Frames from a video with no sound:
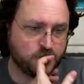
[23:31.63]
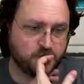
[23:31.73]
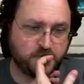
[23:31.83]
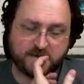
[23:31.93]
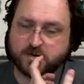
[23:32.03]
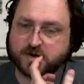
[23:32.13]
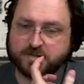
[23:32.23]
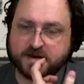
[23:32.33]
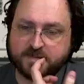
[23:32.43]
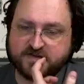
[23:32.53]
People want
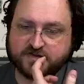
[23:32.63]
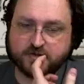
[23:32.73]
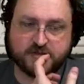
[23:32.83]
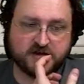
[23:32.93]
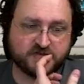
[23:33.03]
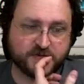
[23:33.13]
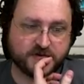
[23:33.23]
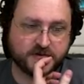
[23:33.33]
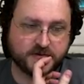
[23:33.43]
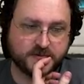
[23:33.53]
me to buff his replenishment.
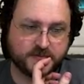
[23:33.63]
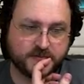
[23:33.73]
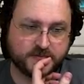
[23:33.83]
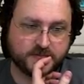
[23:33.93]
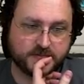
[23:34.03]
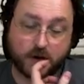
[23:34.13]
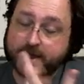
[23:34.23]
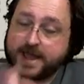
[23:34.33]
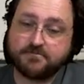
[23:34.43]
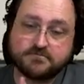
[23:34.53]

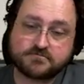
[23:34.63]
Okay.